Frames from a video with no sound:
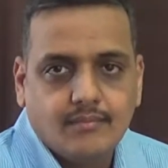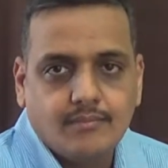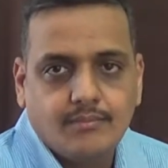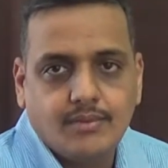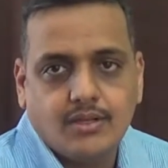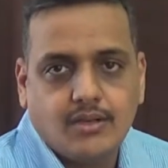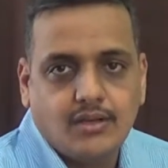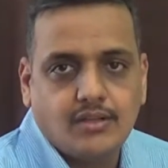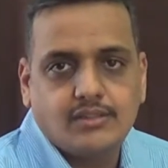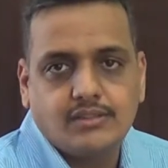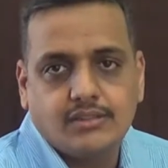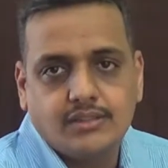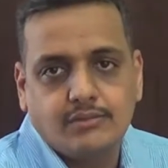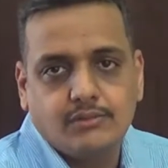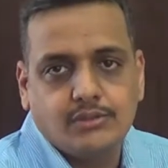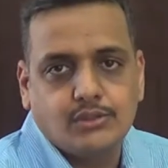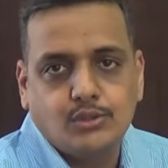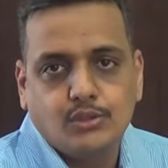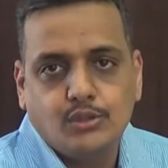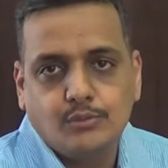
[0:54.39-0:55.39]
because there
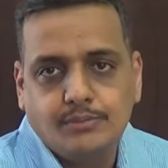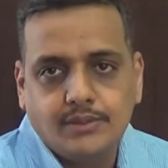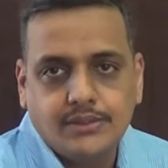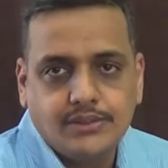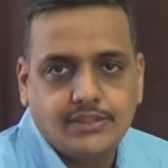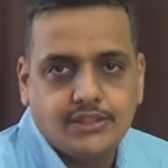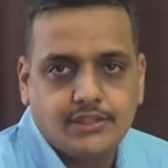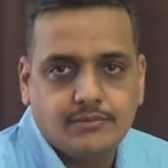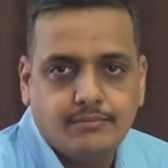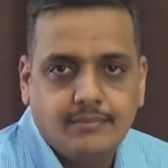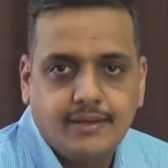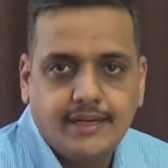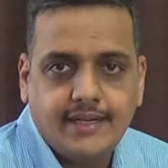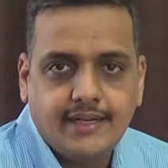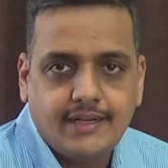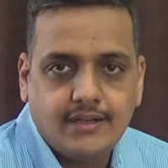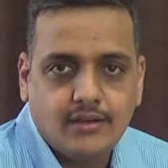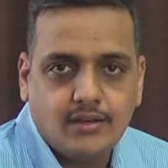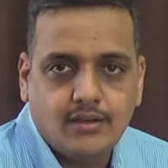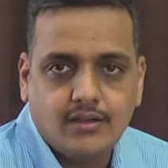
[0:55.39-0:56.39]
was no purchase
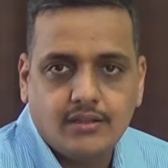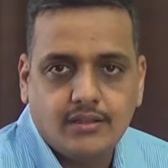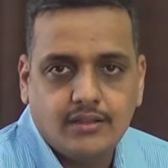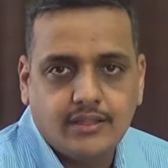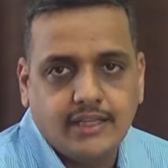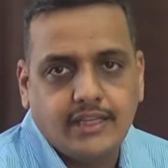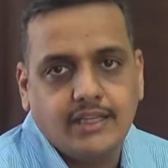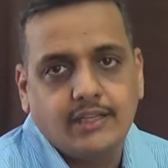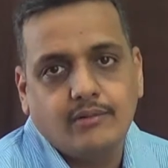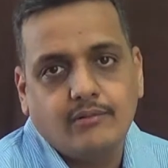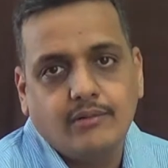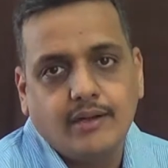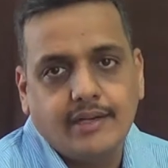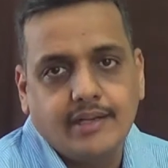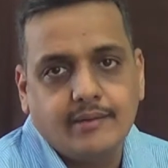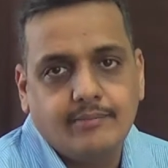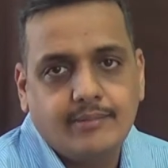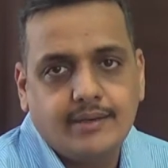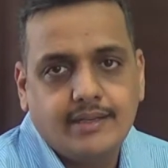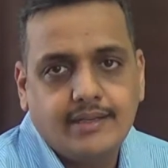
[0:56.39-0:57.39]
made or
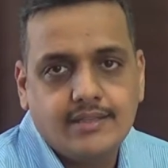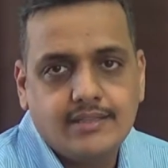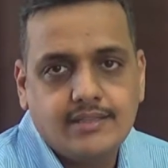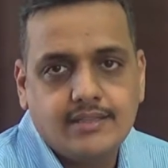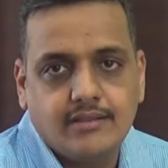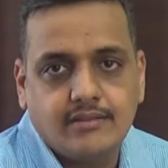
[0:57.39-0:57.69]
inquiry placed.